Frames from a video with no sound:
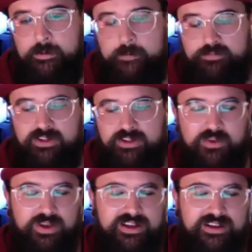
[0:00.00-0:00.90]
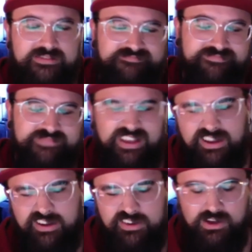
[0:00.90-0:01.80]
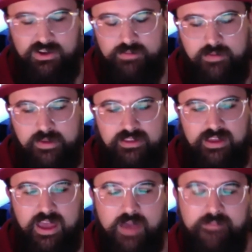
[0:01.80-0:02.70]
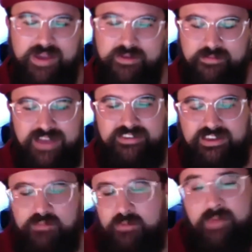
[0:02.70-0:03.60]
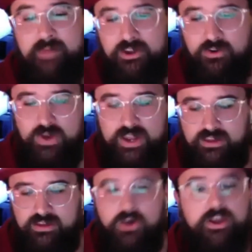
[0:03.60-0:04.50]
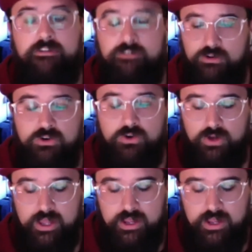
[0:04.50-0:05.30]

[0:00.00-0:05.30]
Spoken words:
They're like, well, I don't know, maybe Mexican, but maybe Greek. Okay, so cool.